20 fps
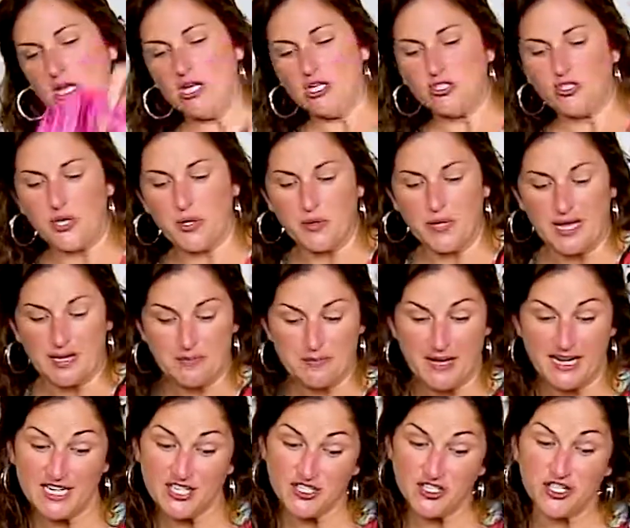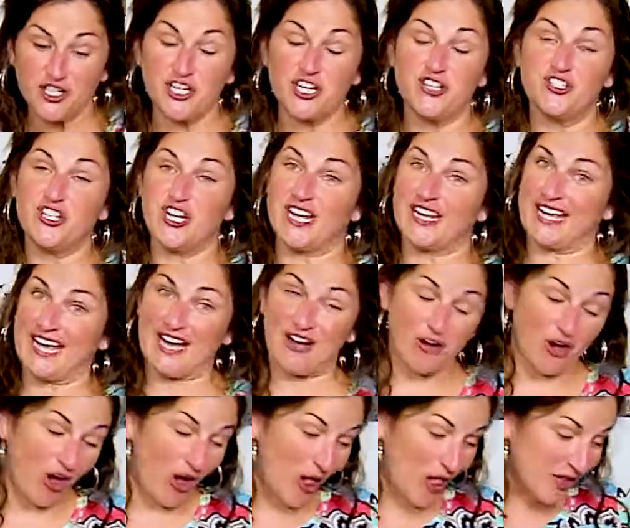So, and make sure you check out
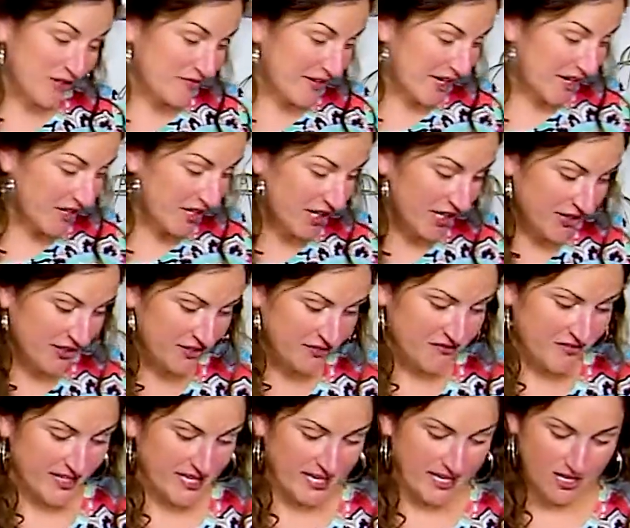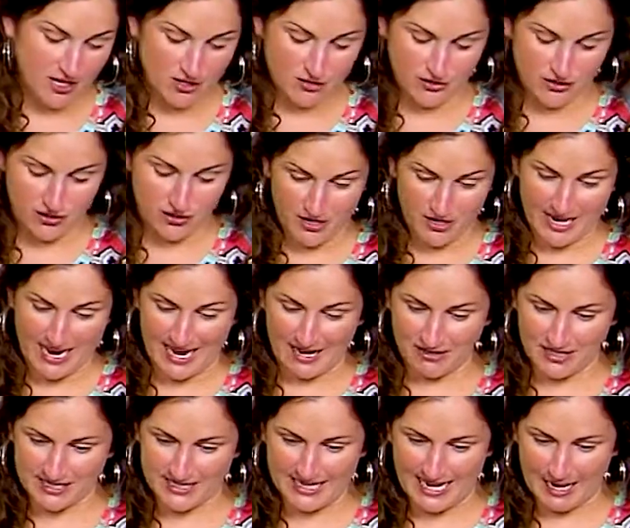all of our other videos how
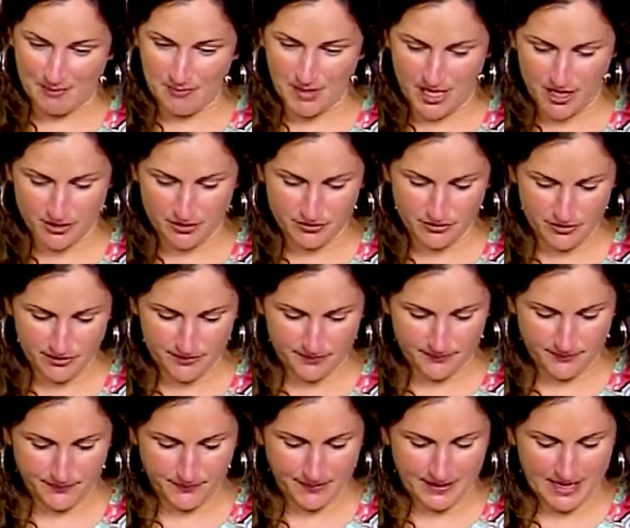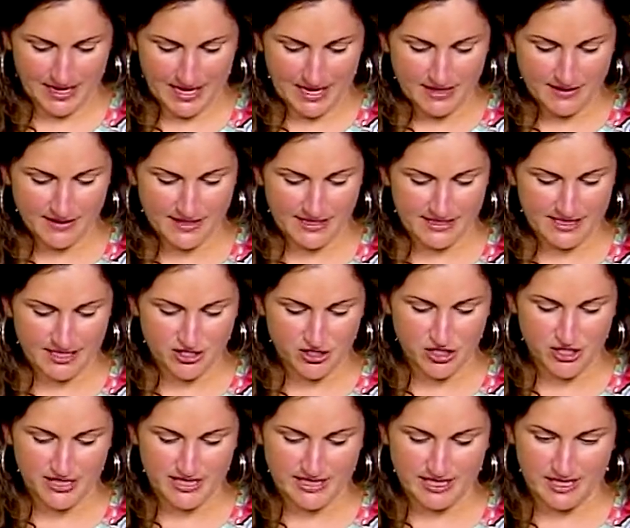to tie bows. This is
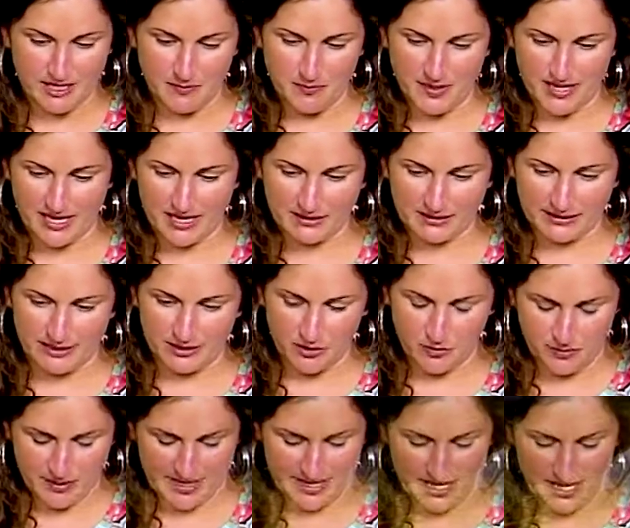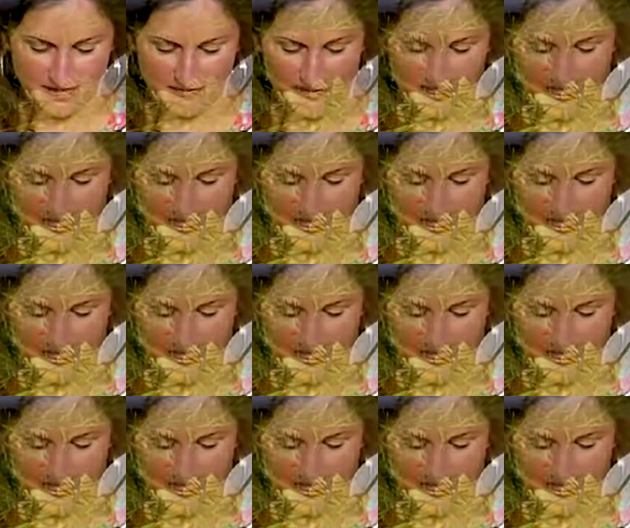just going to be a little bit of a